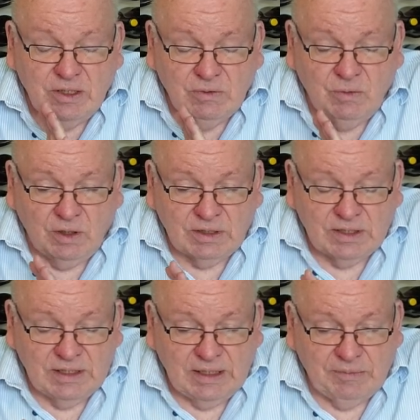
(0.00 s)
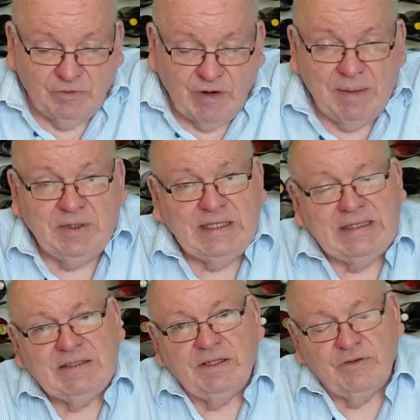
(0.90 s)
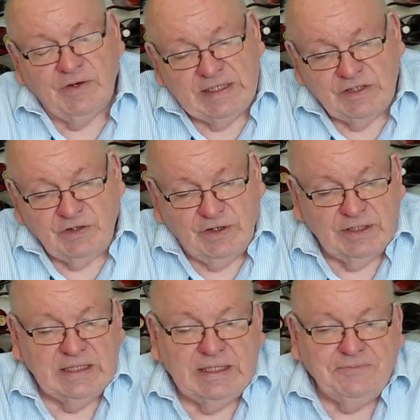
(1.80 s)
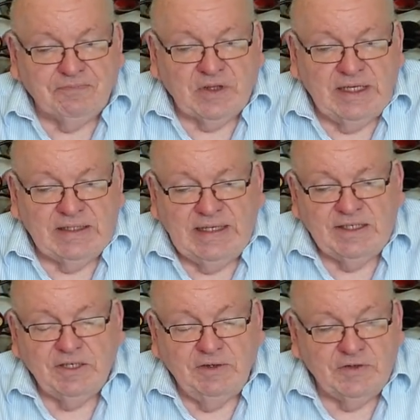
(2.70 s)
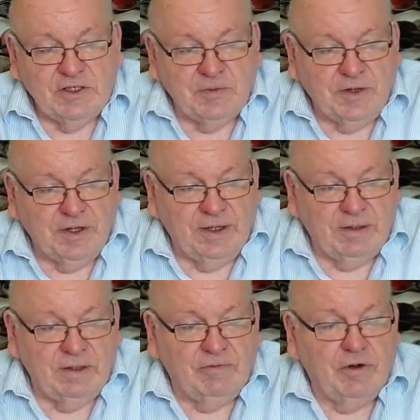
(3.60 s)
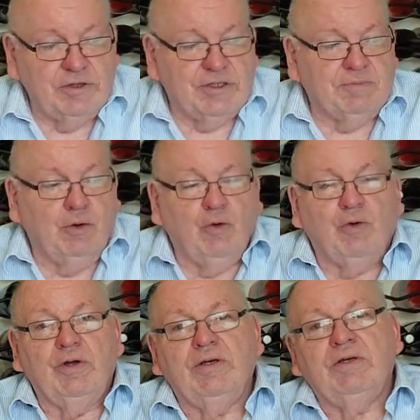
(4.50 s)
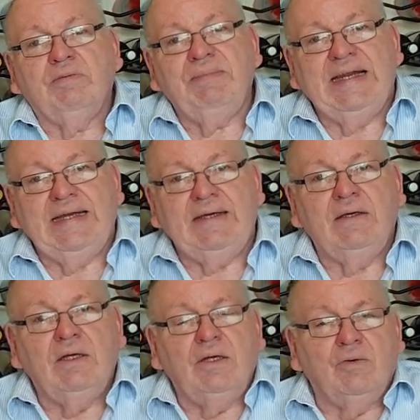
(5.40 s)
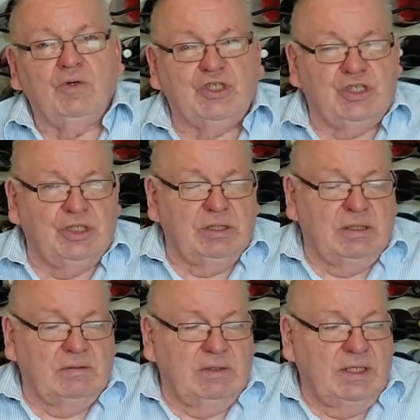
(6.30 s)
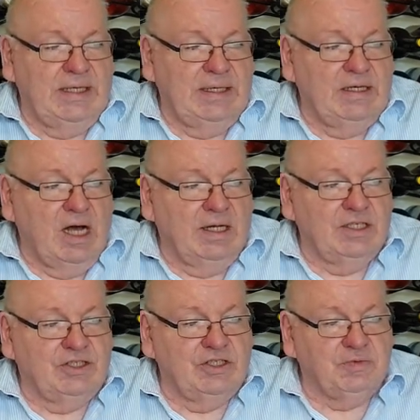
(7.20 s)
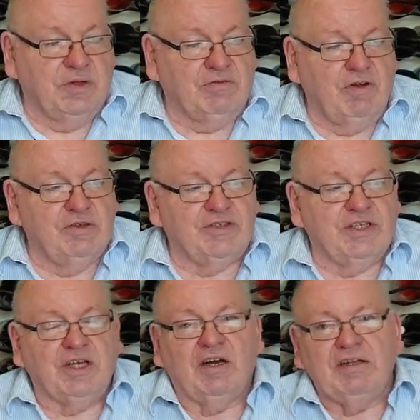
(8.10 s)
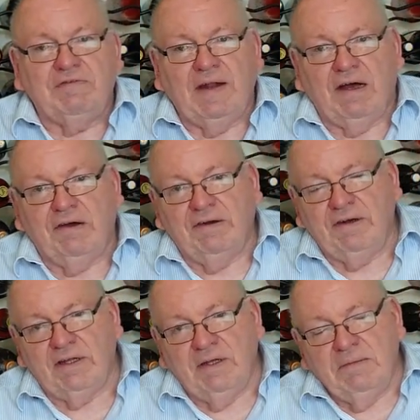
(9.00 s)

what Raymond does at the restaurant is he serves this with a roast pork belly, which he garnishes with roasted cauliflower and